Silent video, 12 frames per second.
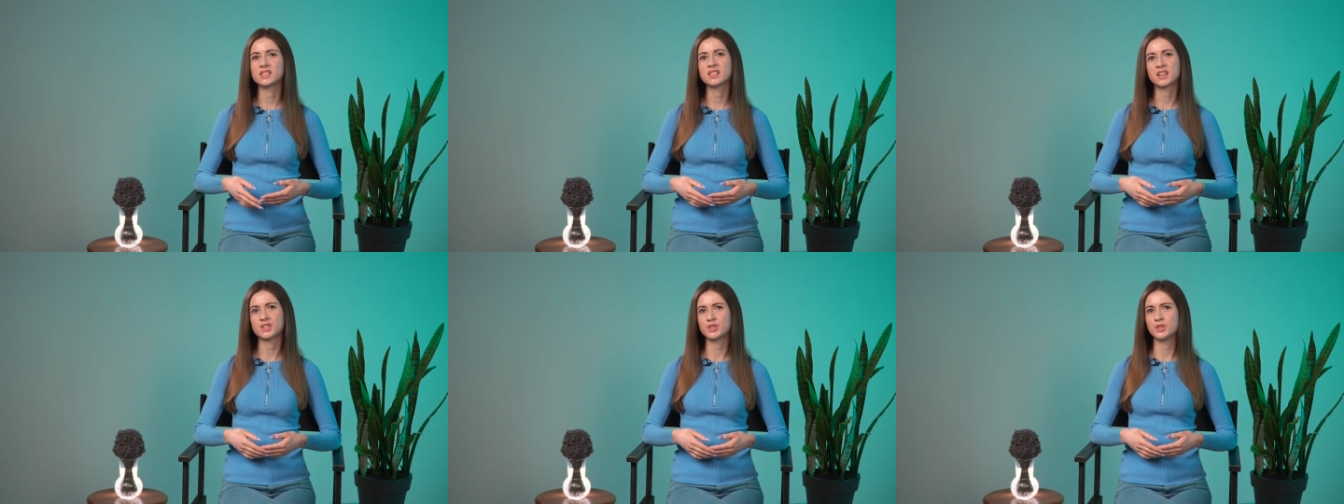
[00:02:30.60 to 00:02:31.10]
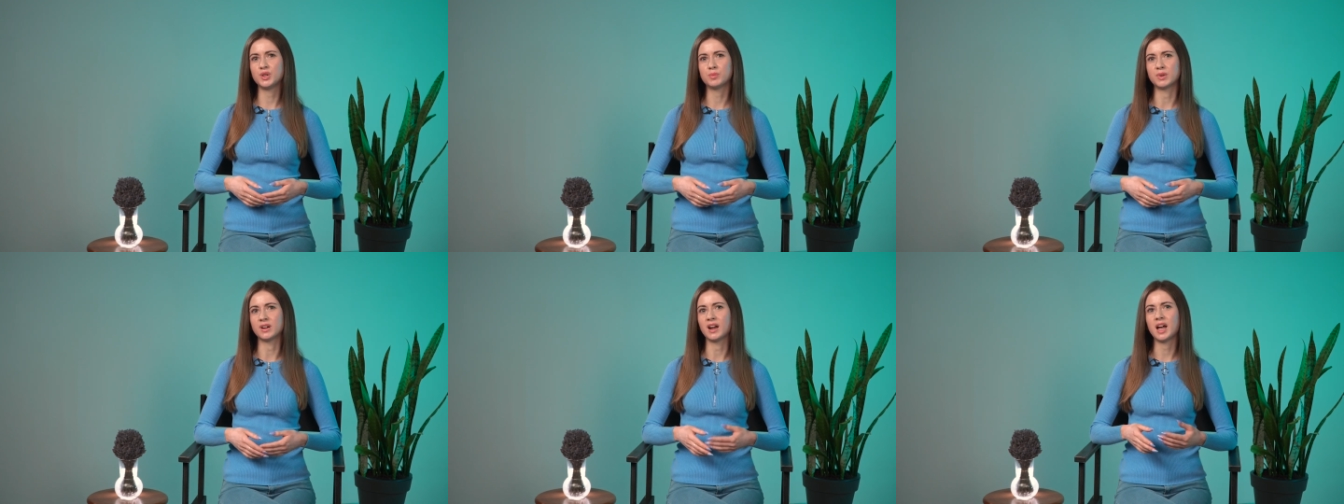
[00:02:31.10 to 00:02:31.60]
As a
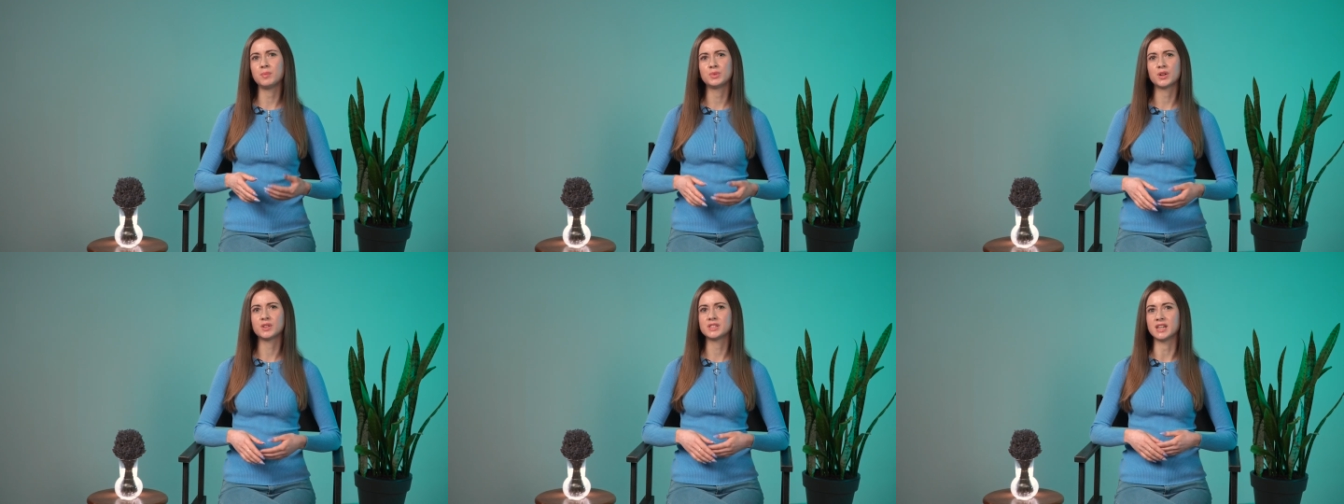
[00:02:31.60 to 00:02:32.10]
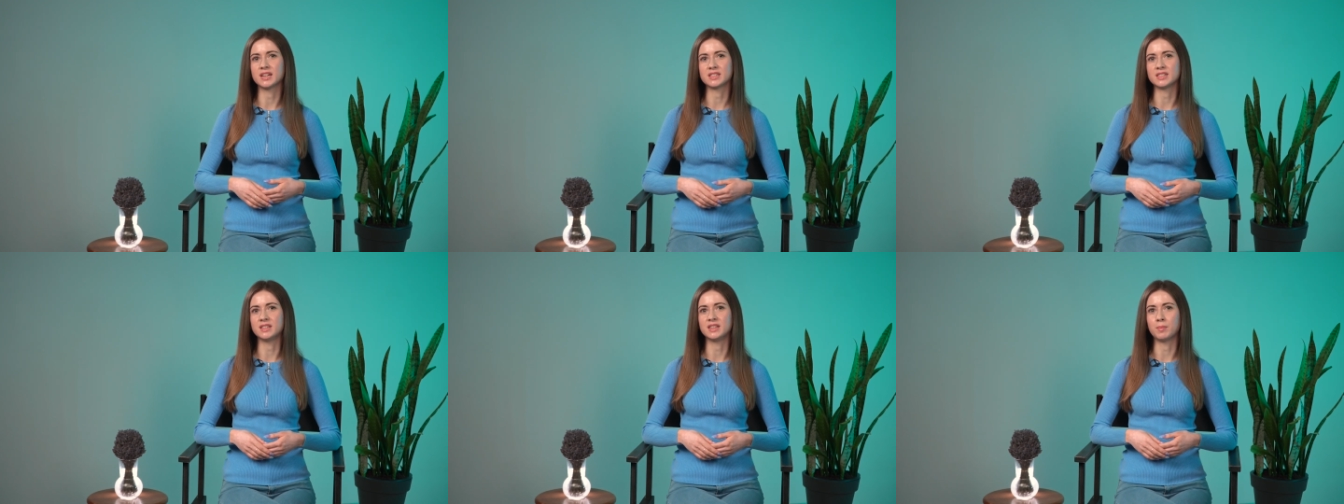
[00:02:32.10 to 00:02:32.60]
consumer, I'm not
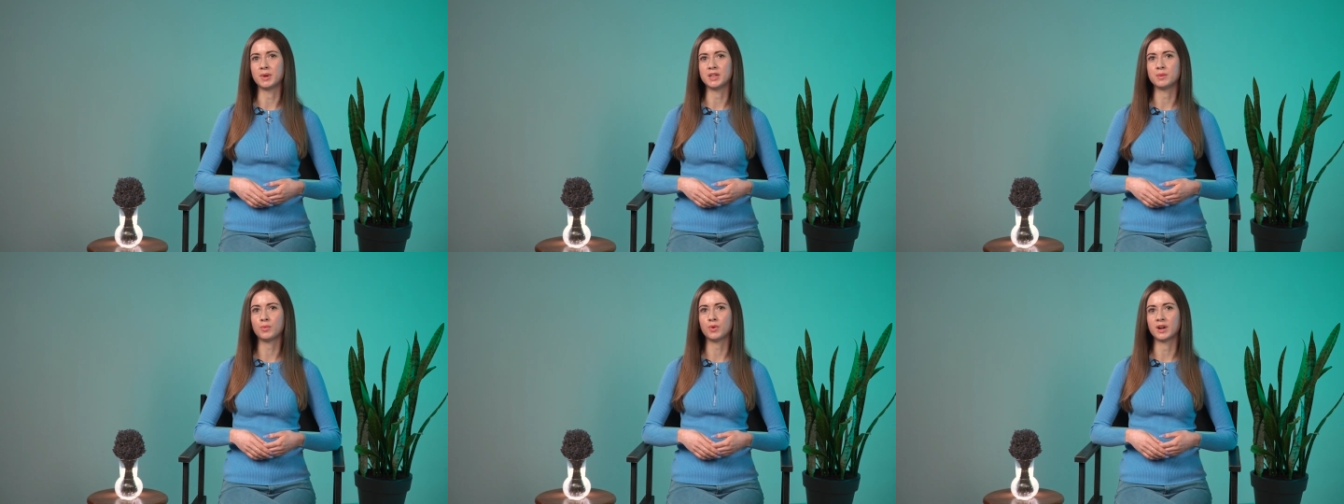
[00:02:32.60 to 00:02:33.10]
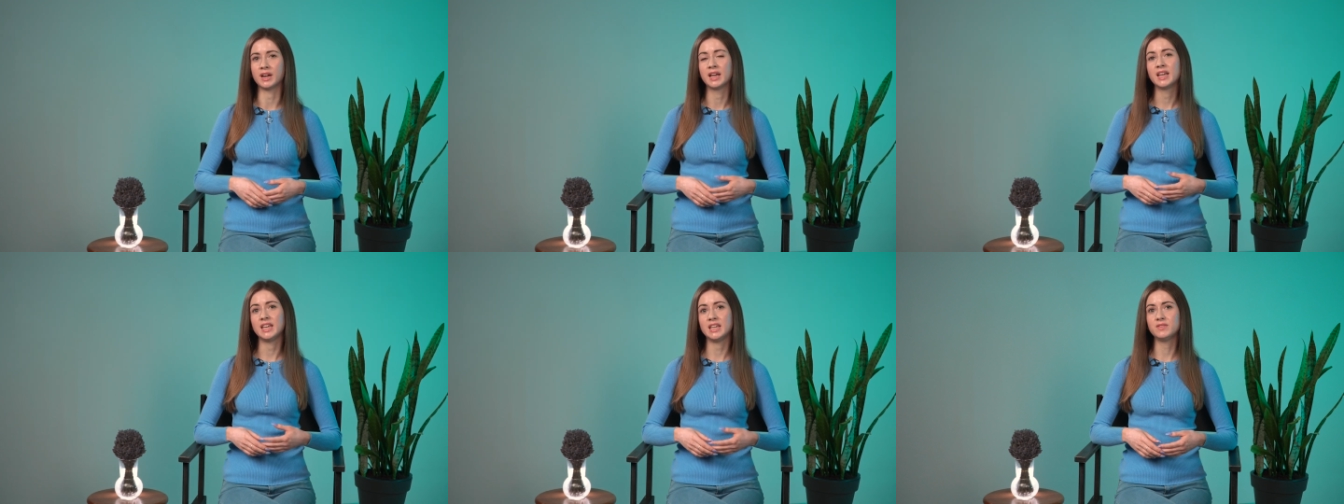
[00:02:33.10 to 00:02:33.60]
texting them anymore,
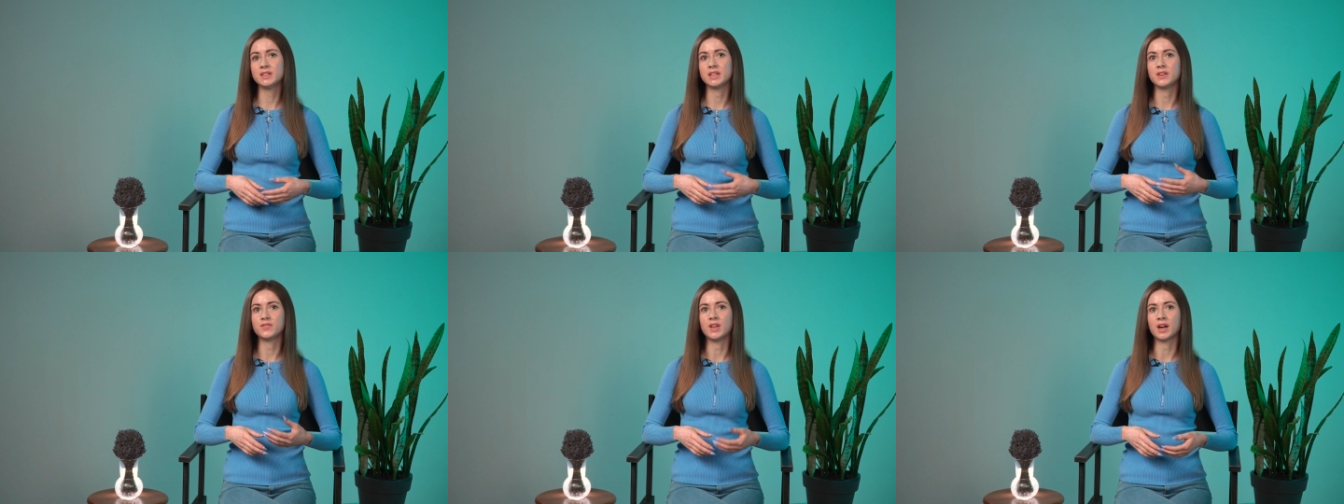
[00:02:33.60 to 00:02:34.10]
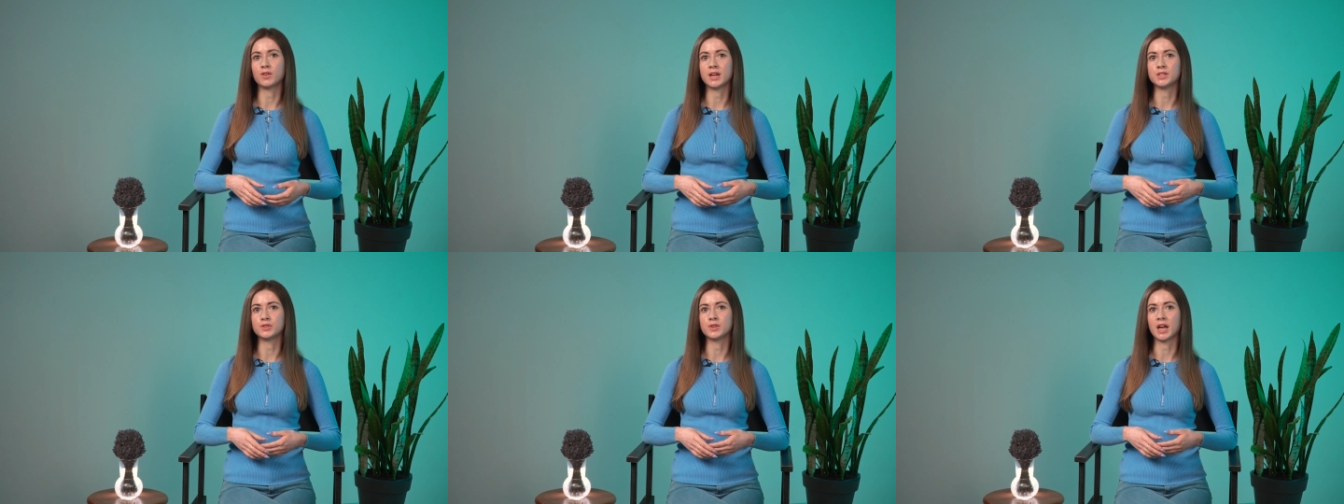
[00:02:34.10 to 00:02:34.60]
even if they are
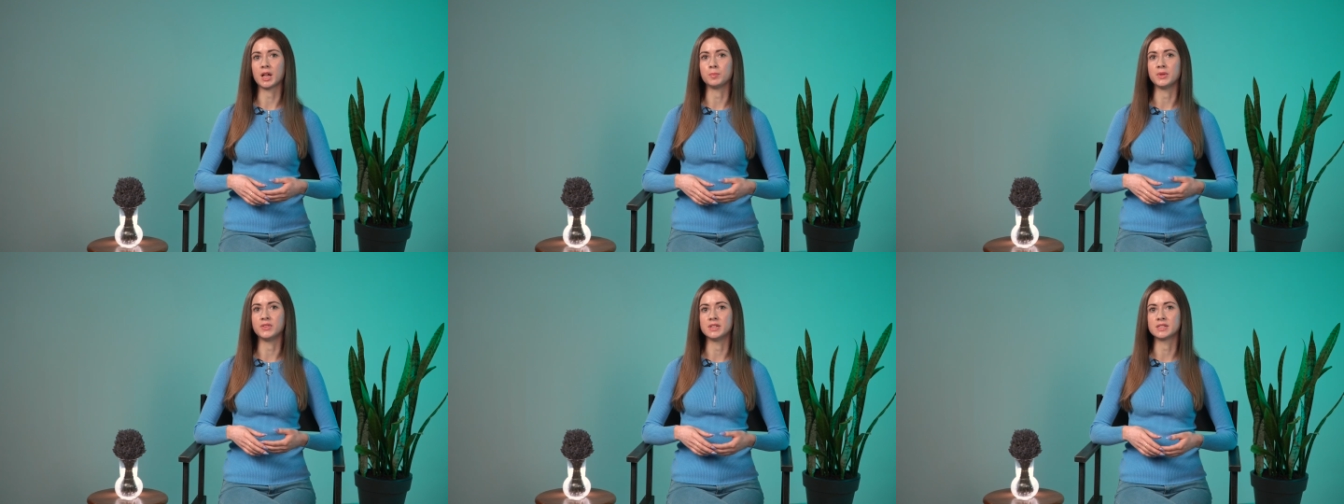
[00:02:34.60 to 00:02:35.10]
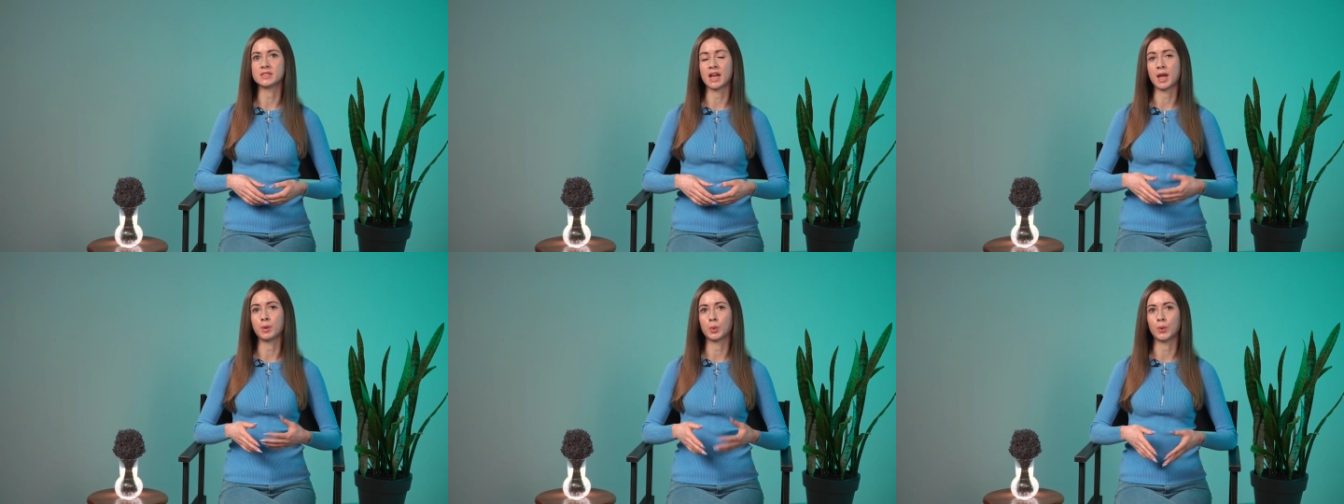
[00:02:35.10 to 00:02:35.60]
ready to help me this
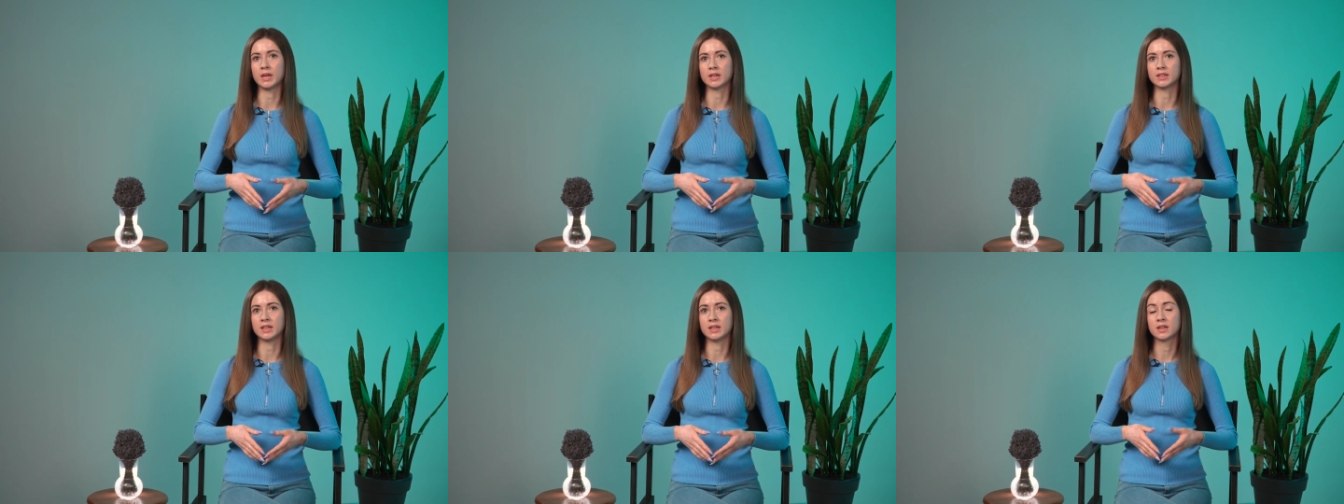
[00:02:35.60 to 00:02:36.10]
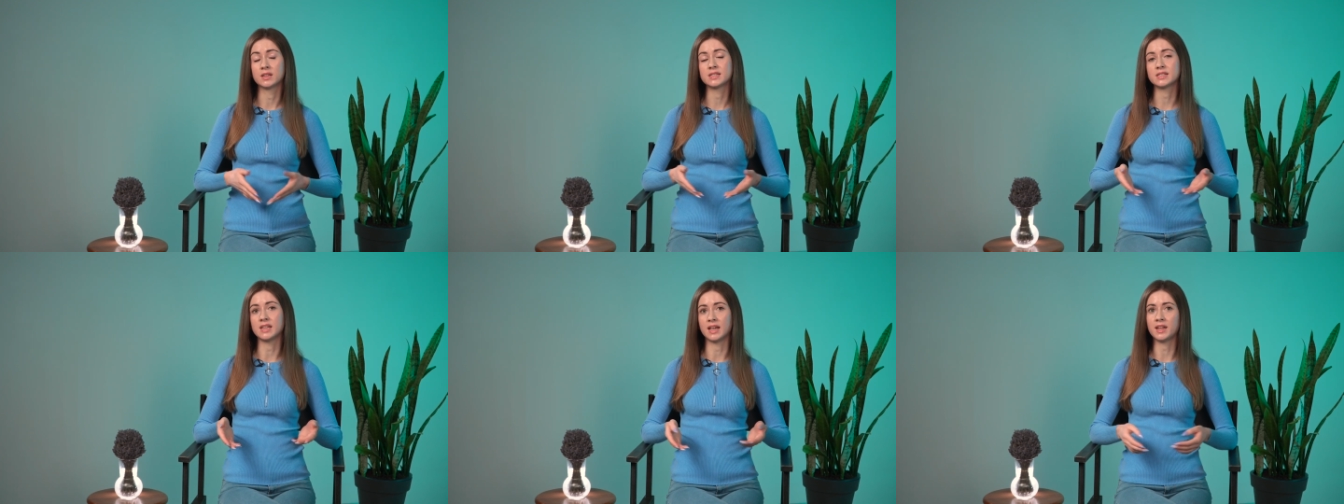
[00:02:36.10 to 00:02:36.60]
time quickly.
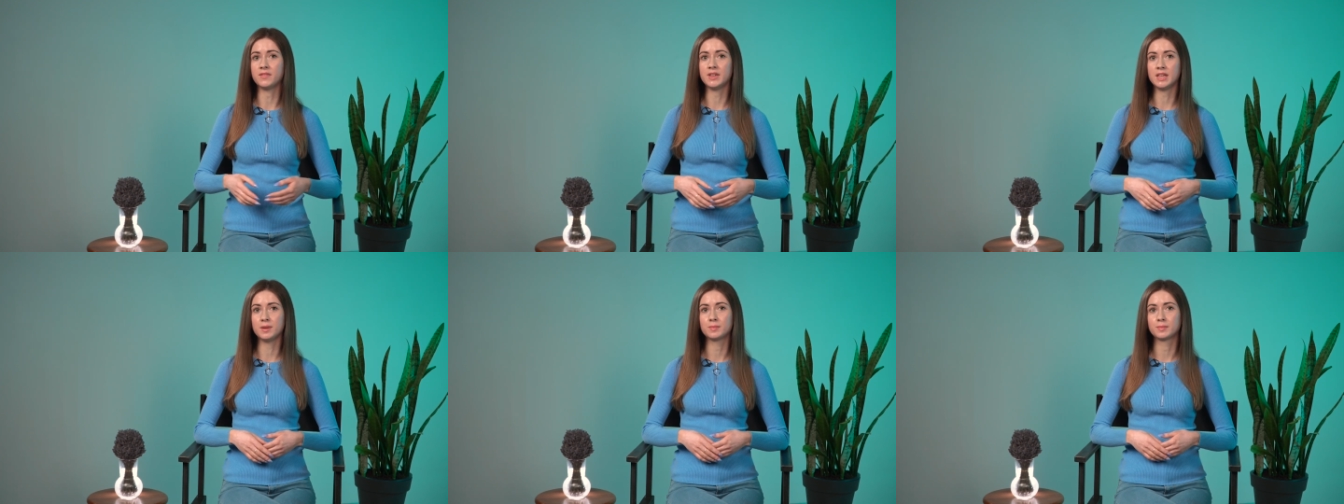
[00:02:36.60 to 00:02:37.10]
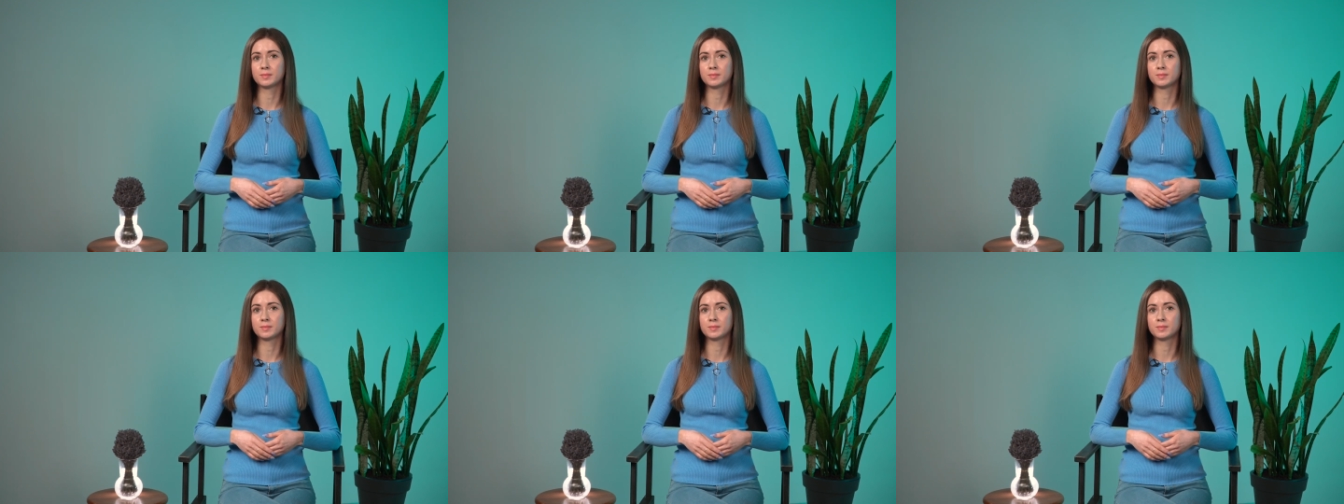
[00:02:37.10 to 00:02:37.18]
C'est la vie.